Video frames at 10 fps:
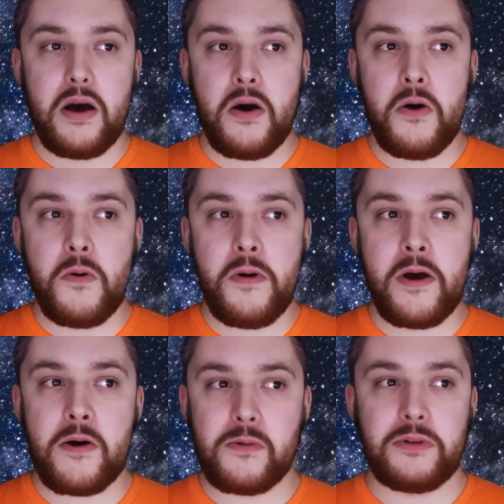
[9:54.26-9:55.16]
oh
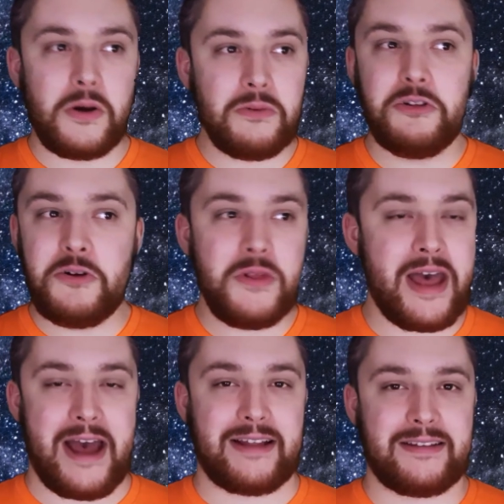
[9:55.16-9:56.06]
no, don't do
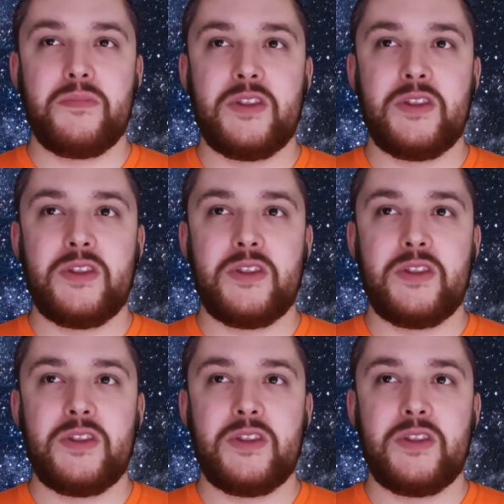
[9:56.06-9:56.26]
that.